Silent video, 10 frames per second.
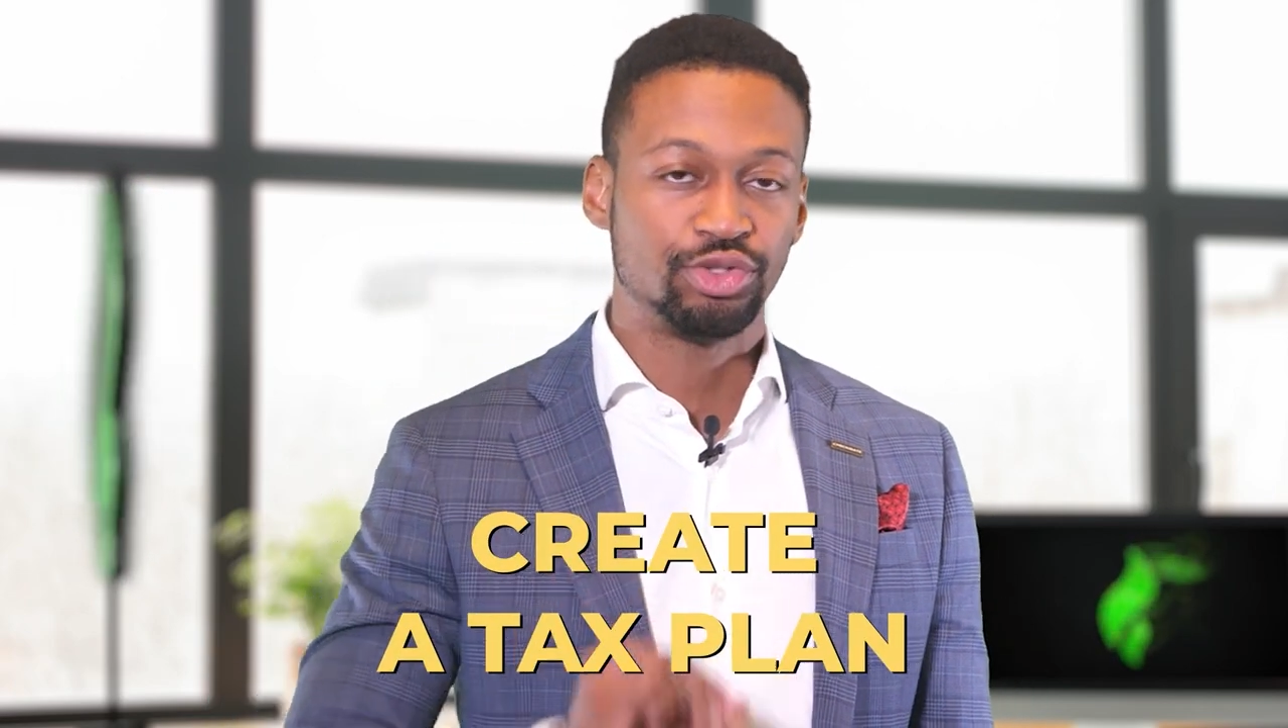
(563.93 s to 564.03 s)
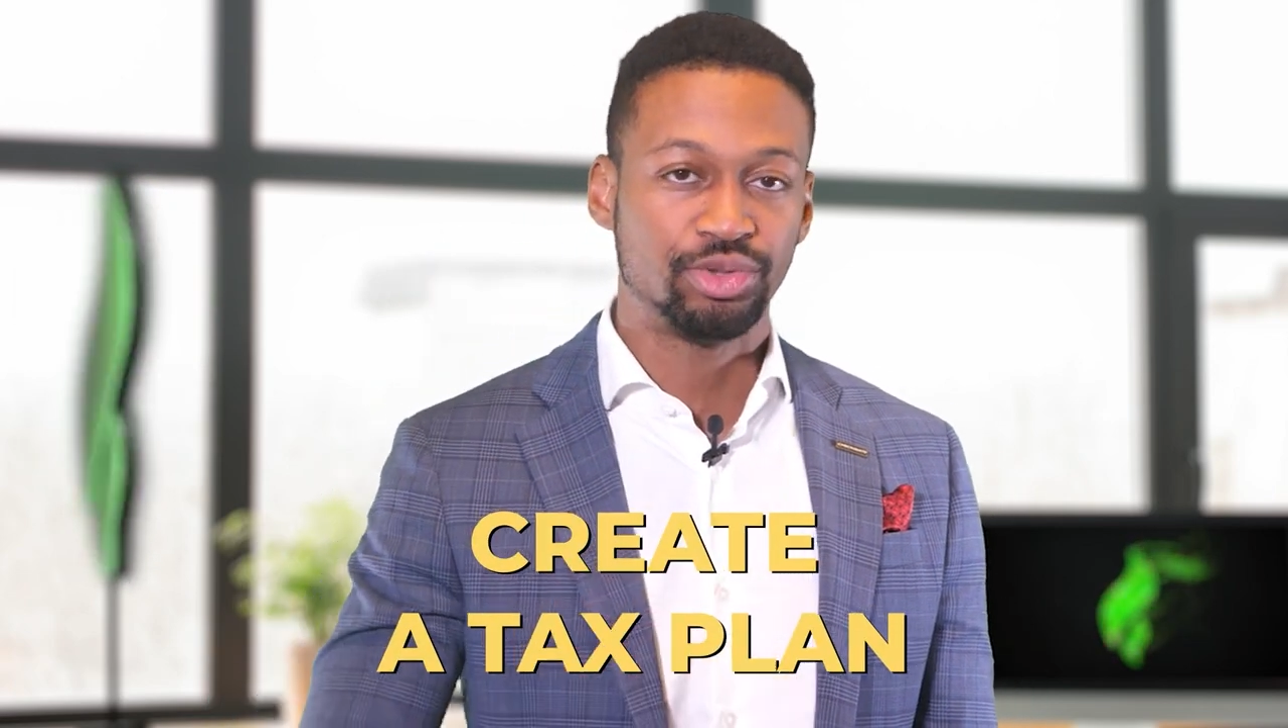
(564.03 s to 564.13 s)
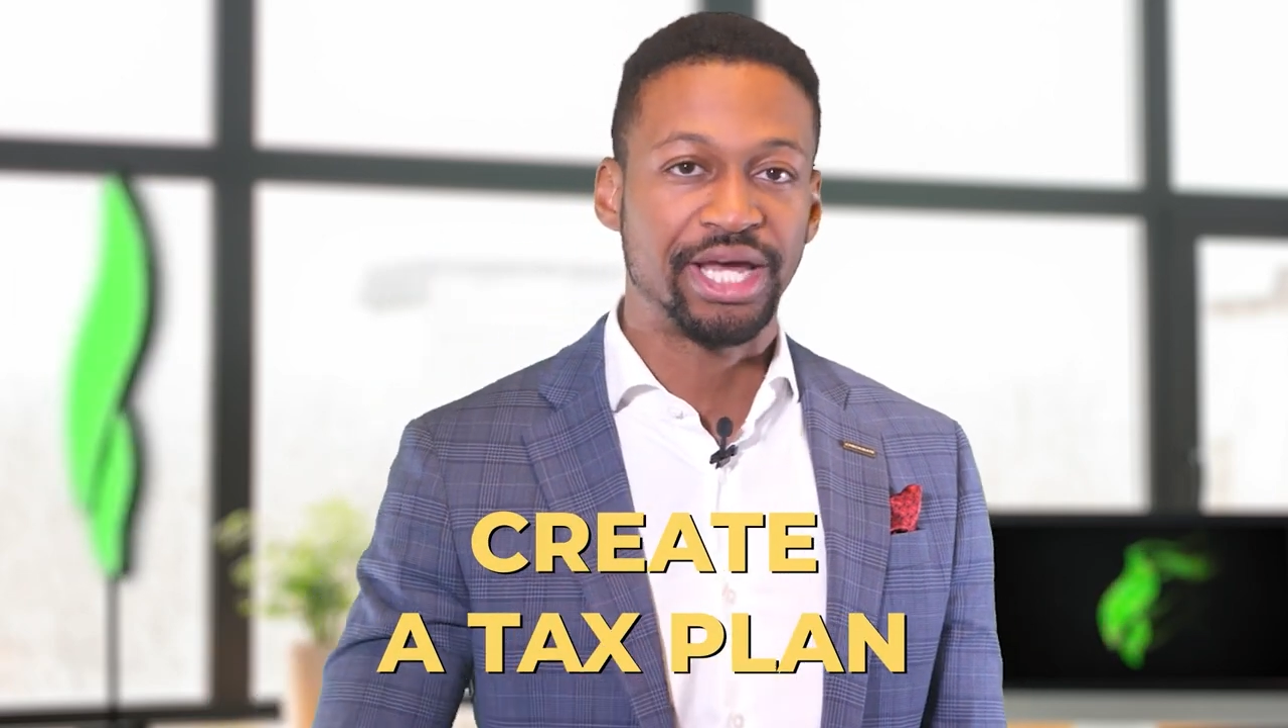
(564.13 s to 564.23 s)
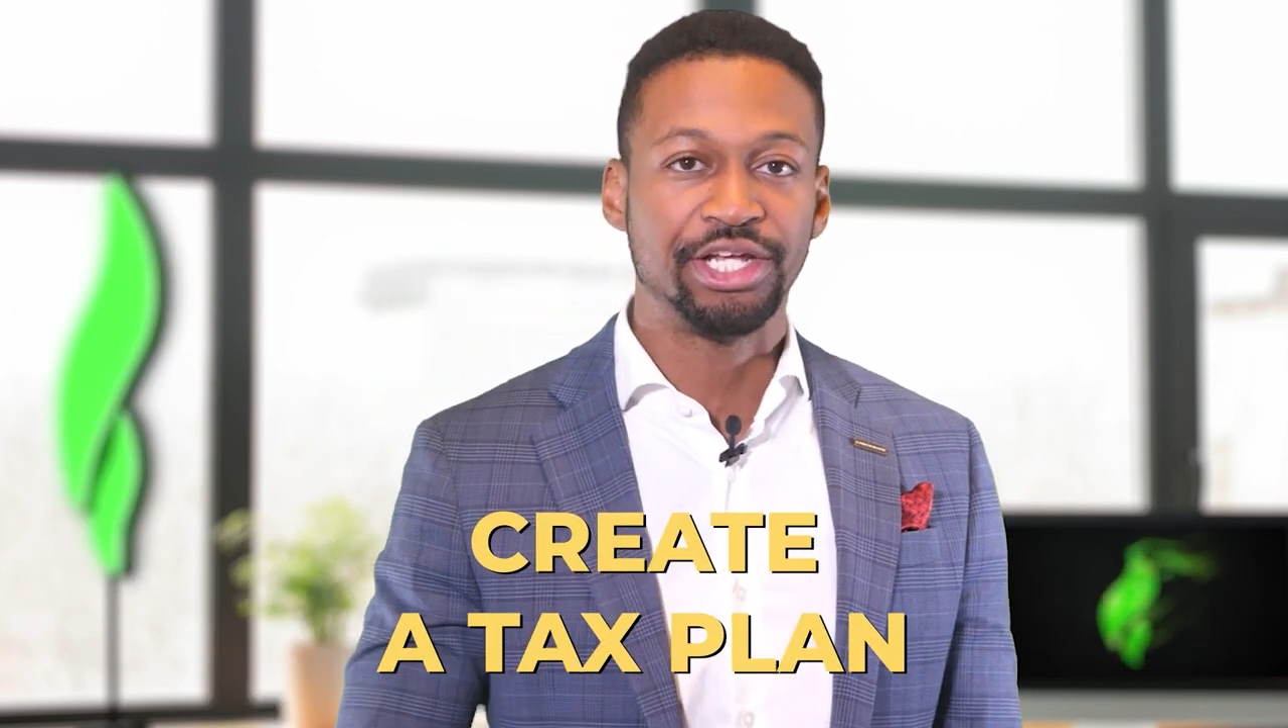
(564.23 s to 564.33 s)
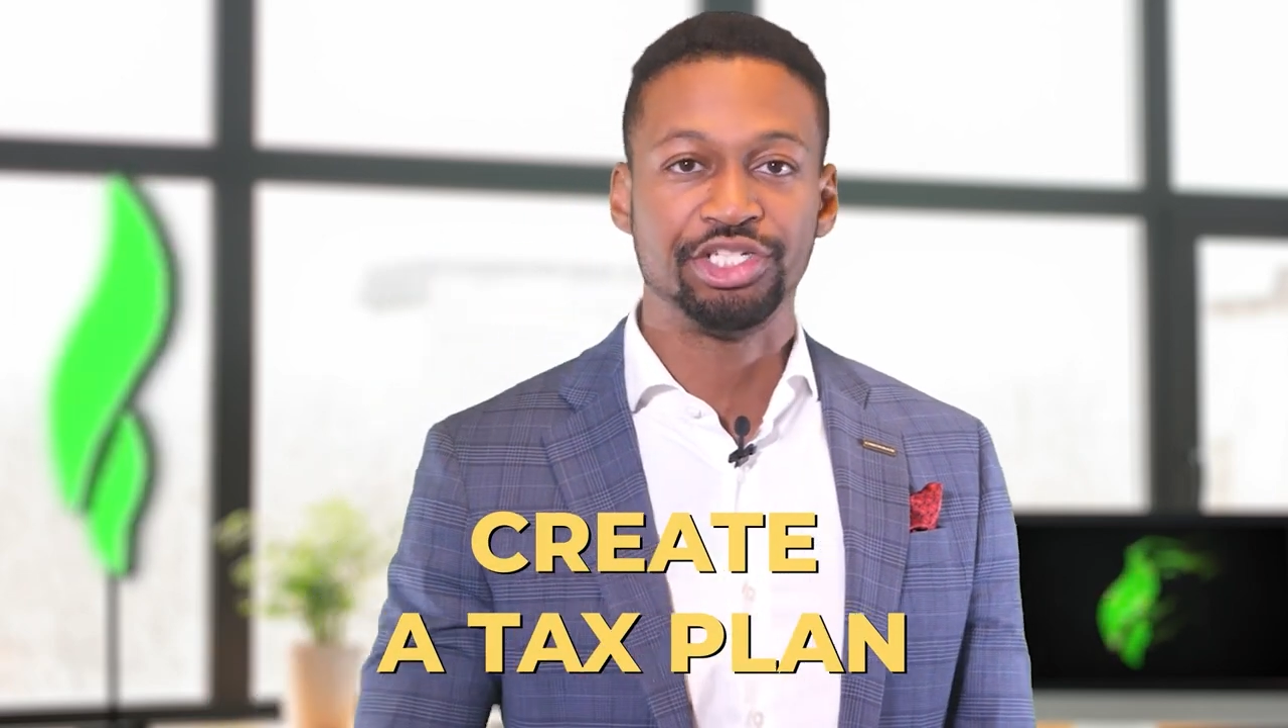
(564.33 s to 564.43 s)

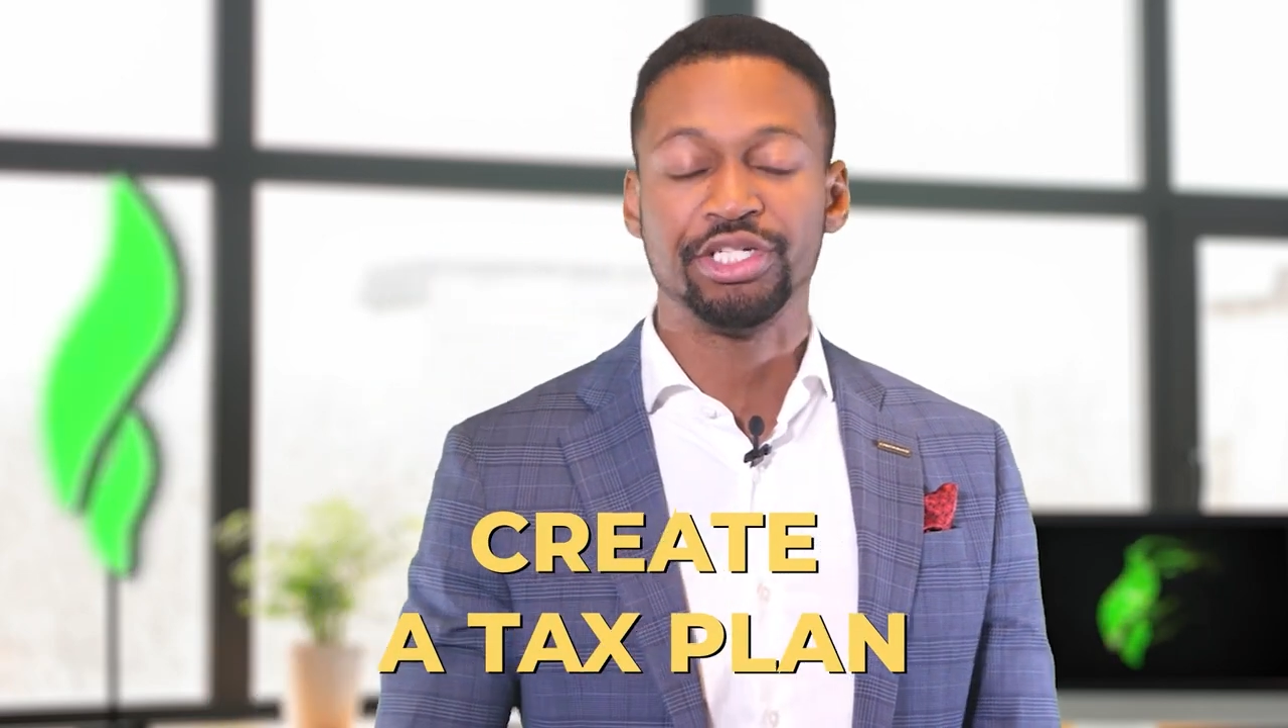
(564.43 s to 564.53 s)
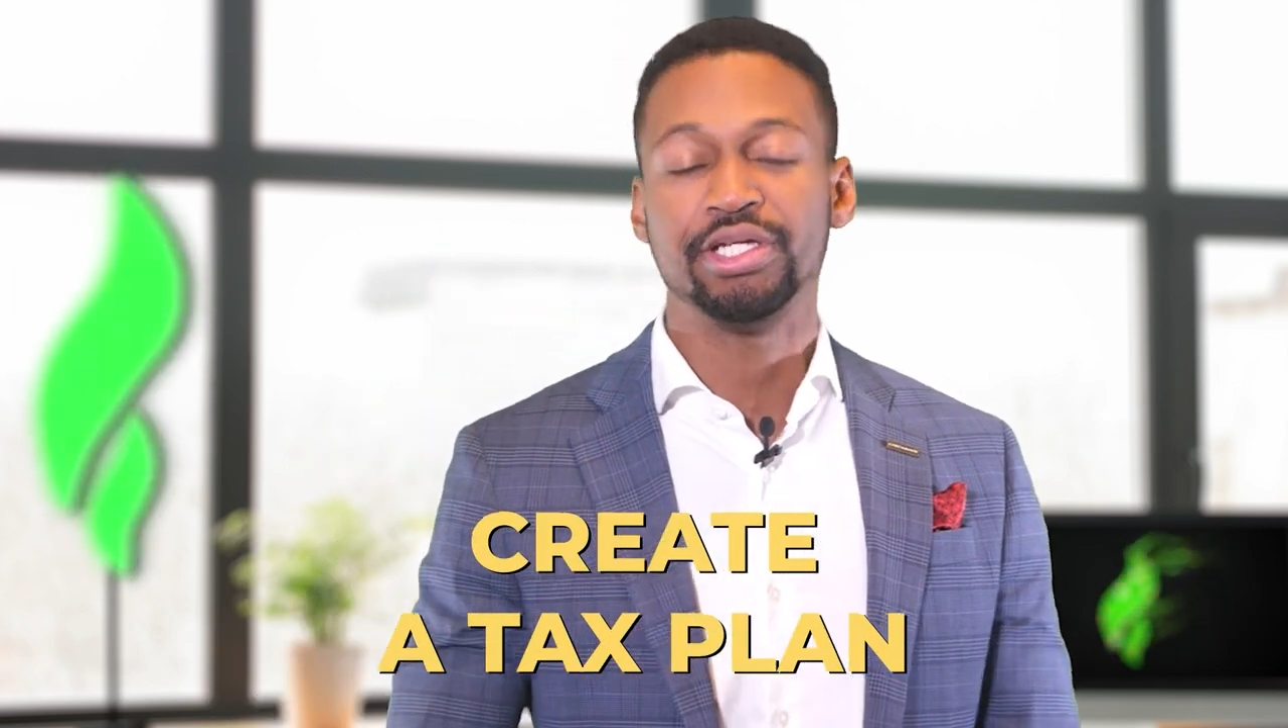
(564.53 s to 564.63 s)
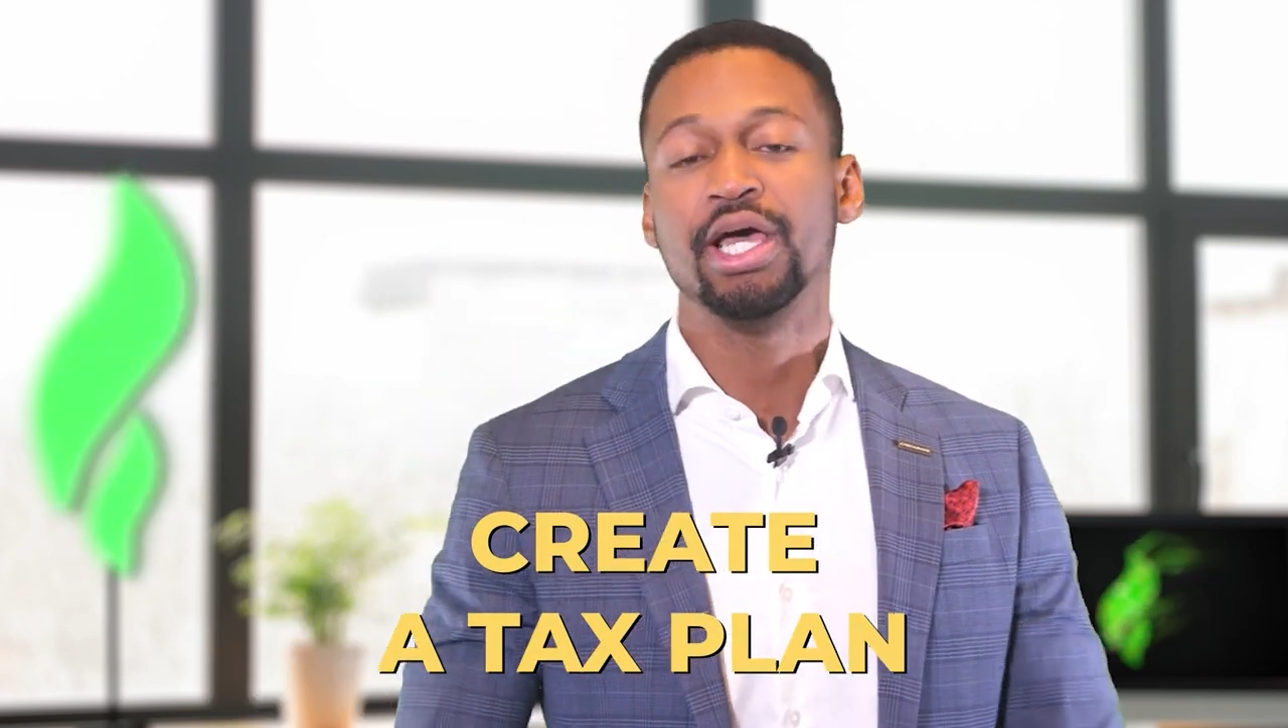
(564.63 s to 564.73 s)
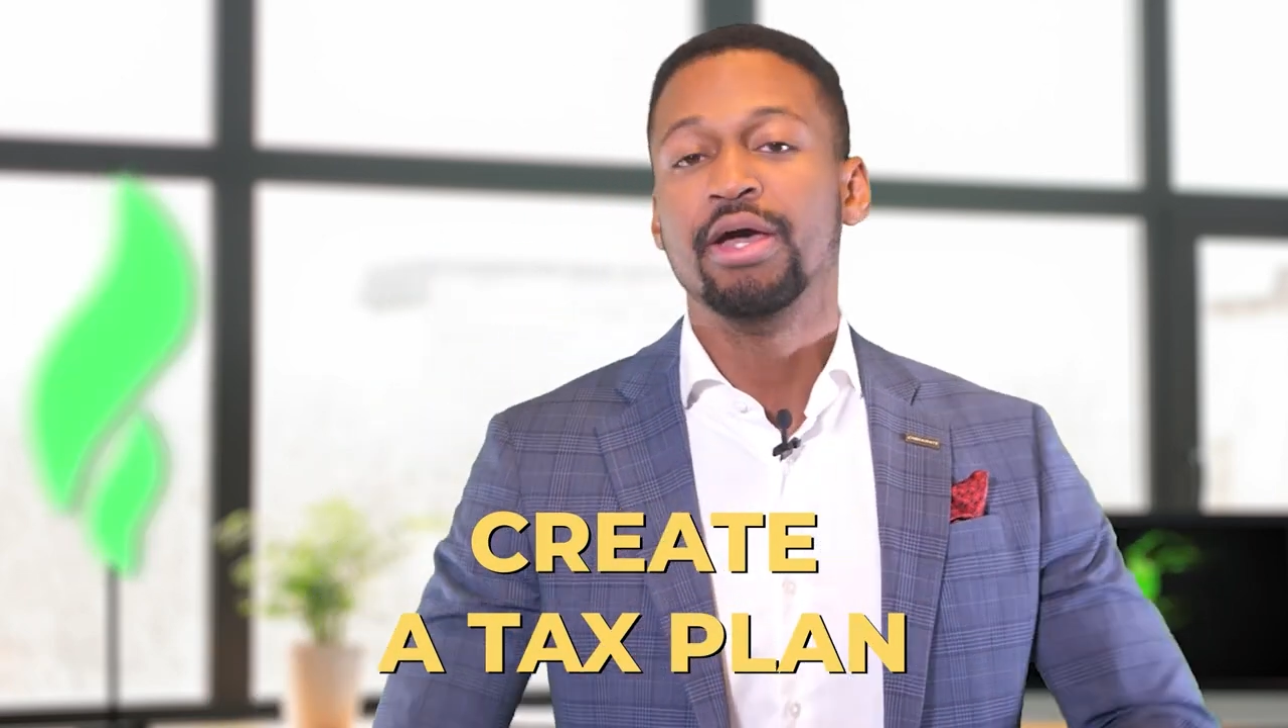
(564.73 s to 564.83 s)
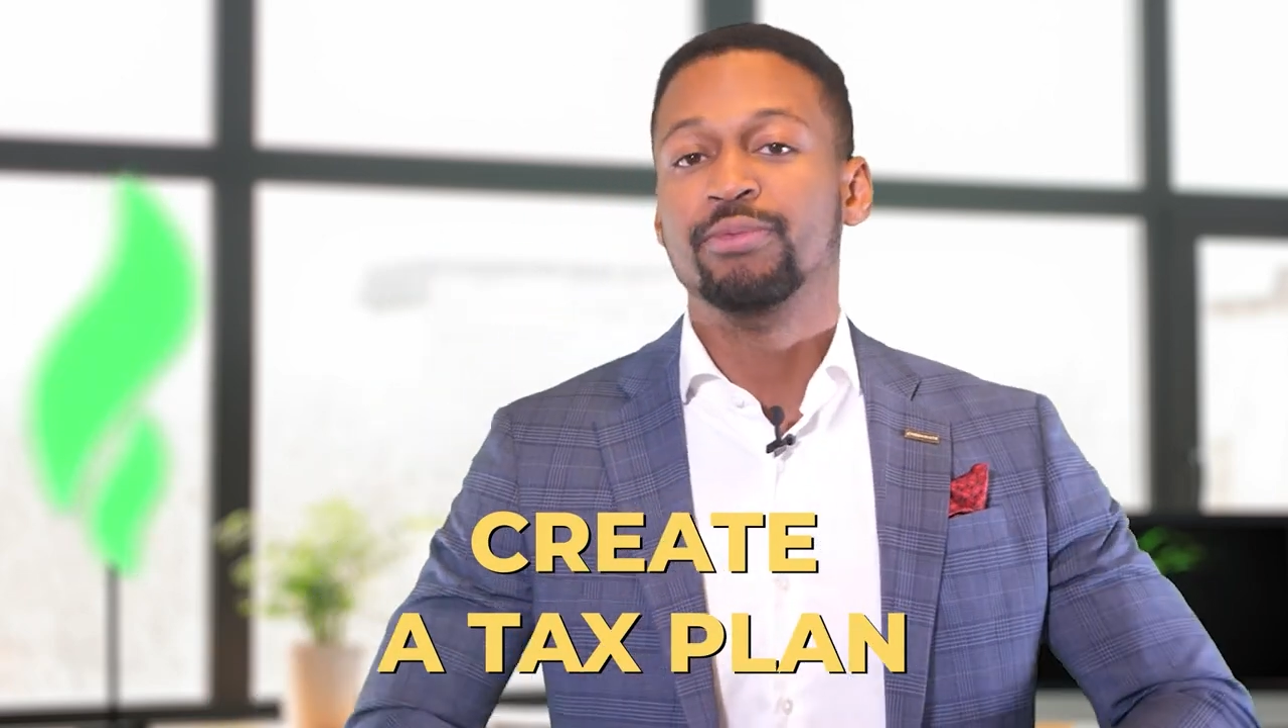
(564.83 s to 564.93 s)
strategy,